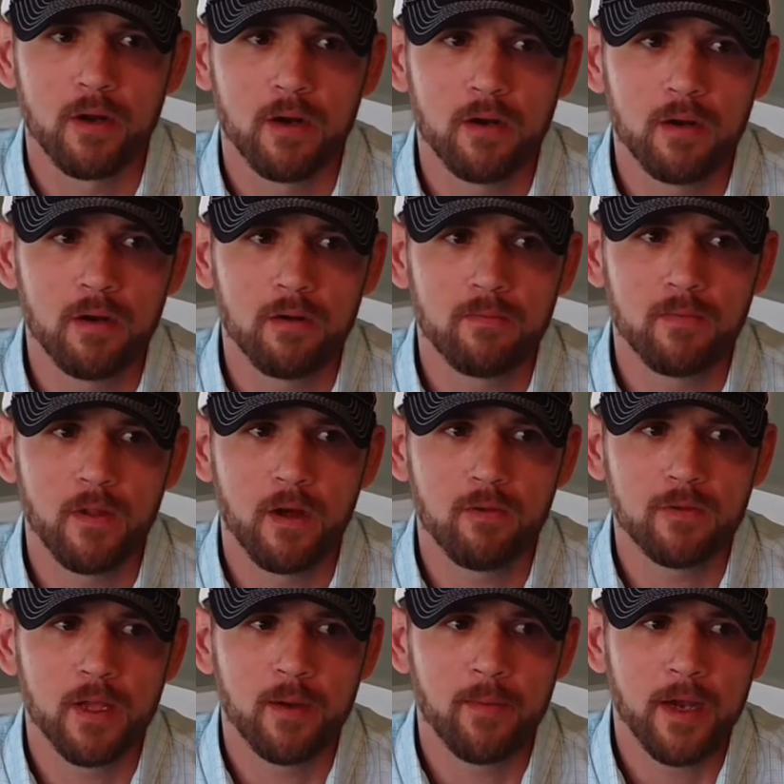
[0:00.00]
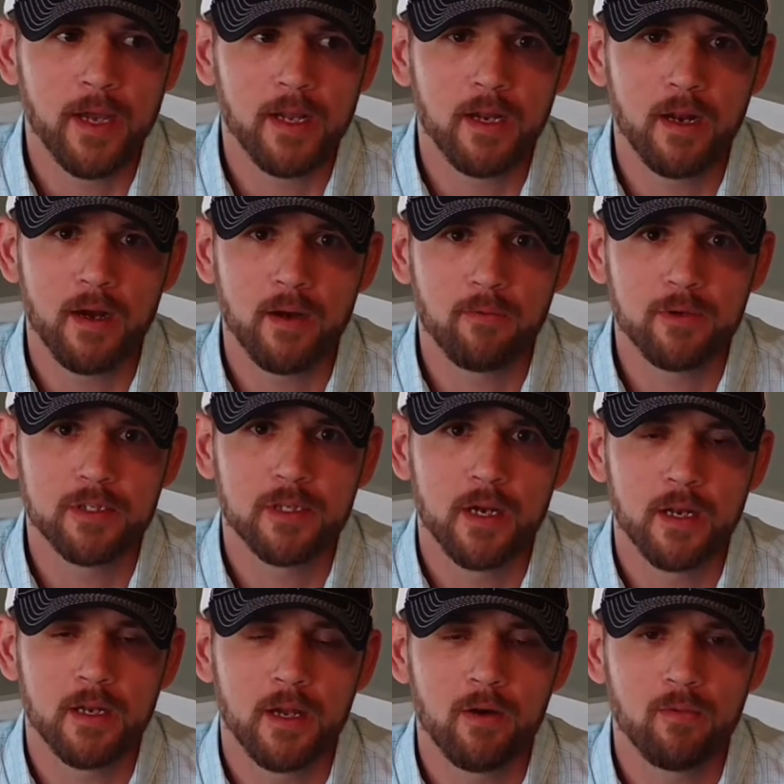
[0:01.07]
The whole time I had it, I wished I
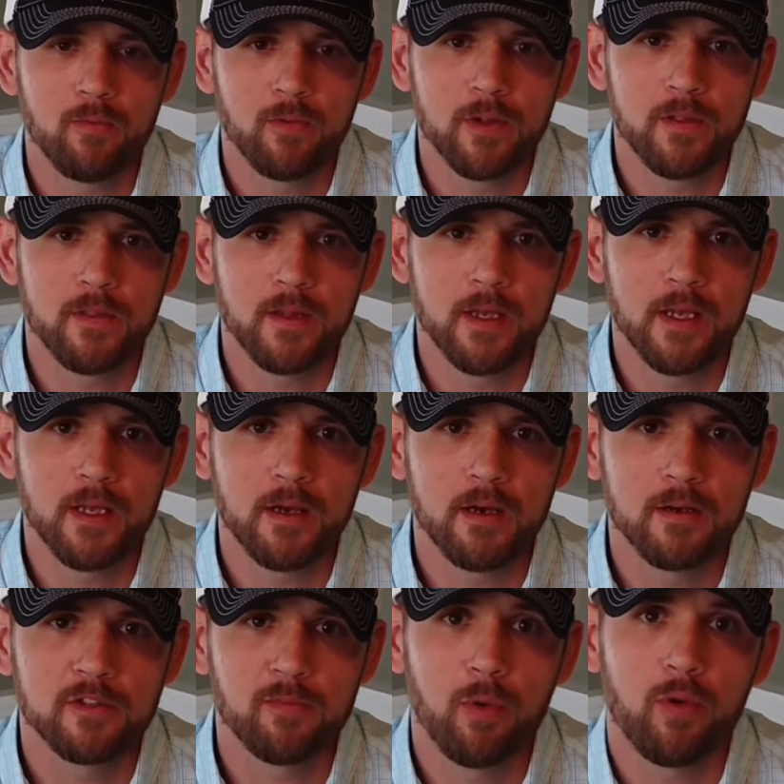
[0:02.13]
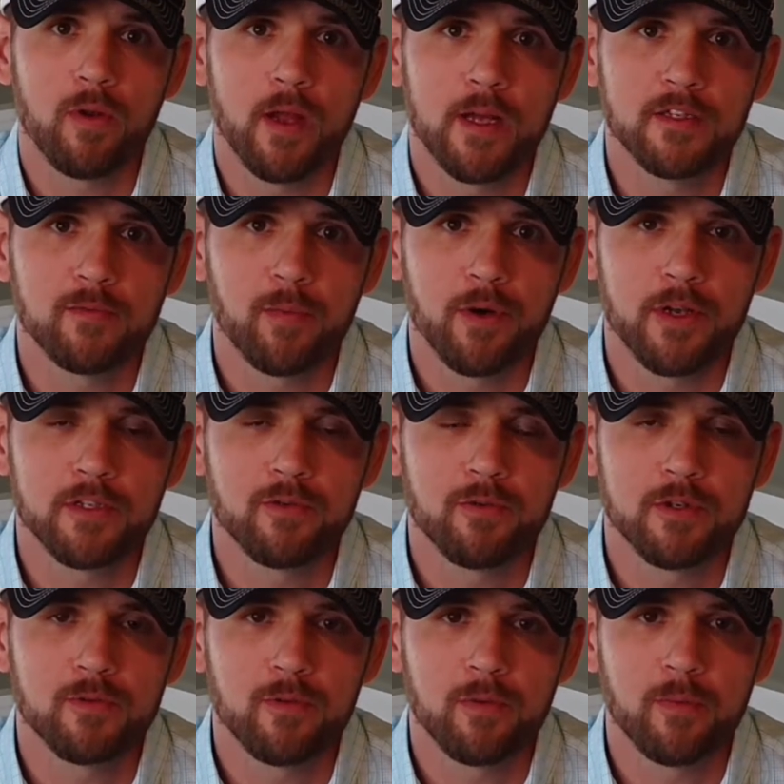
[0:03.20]
had gone with the Sportline springs,
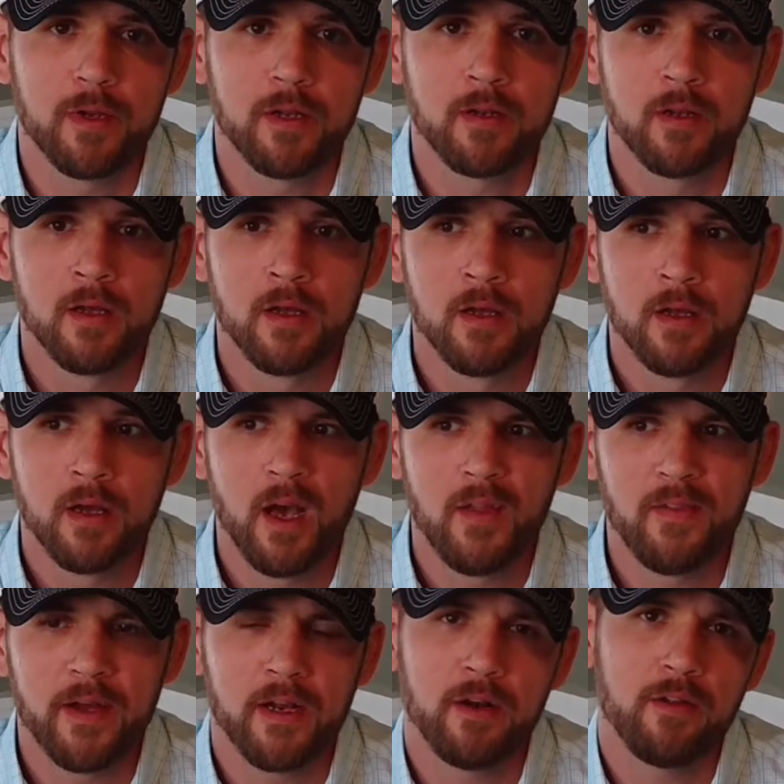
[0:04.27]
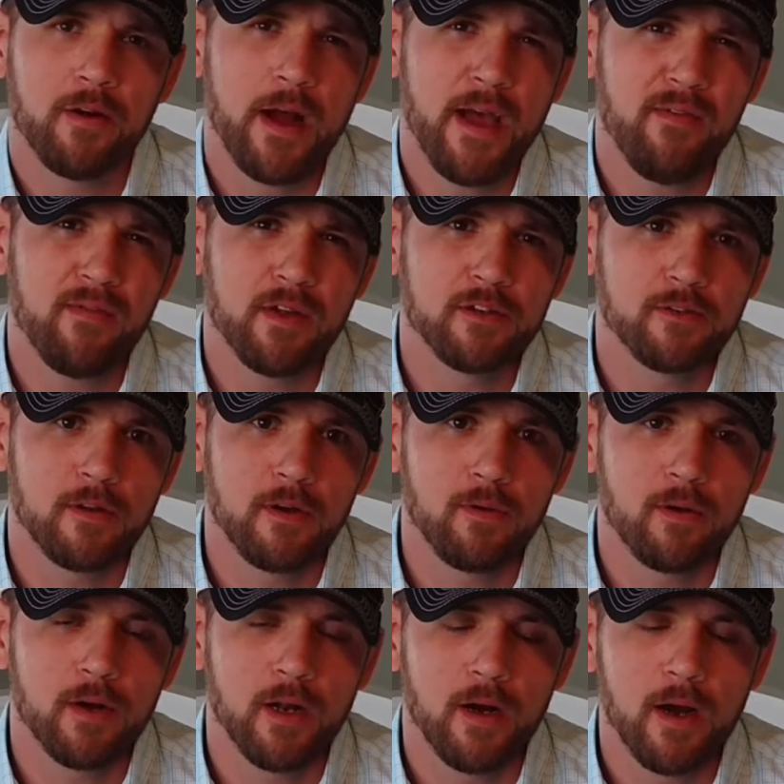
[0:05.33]
which would have been, I think, another ½ inch
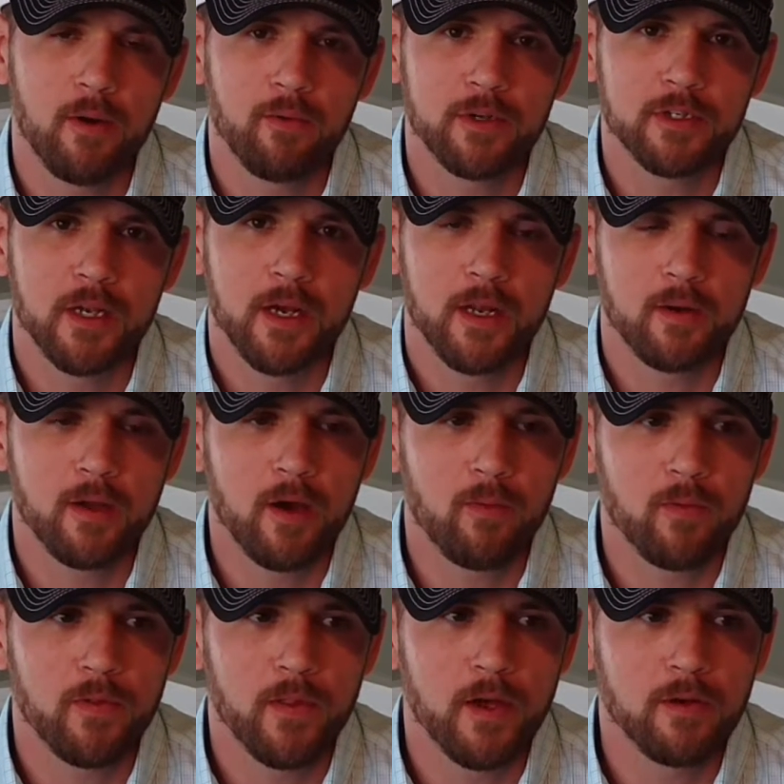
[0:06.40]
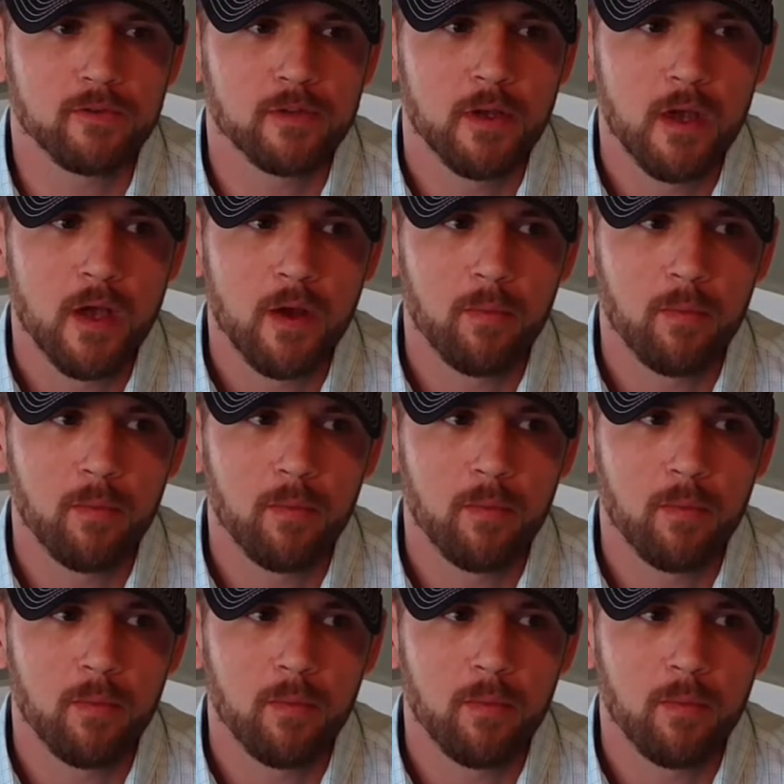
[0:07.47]
lower, and I wished I had gone with those.